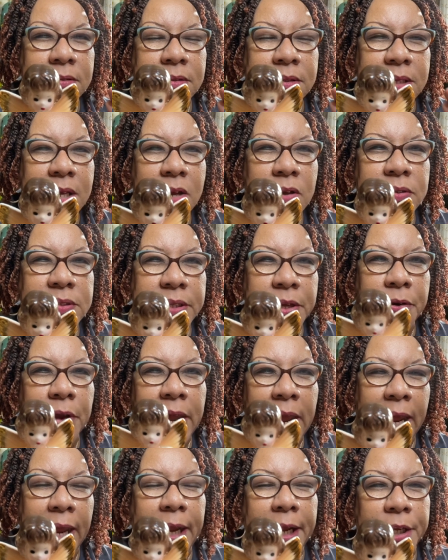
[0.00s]
tells their
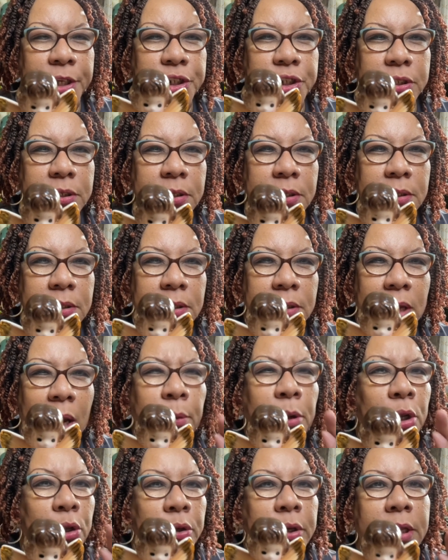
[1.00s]
age. I'm
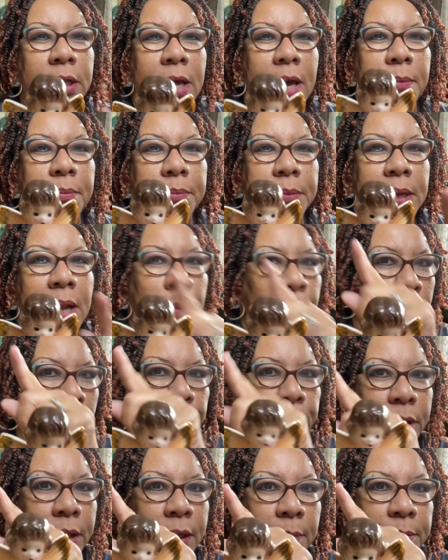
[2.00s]
going to look it up, and I'm going to
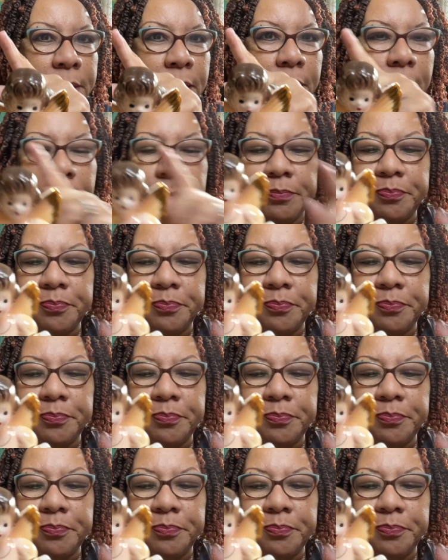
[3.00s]
put it up there.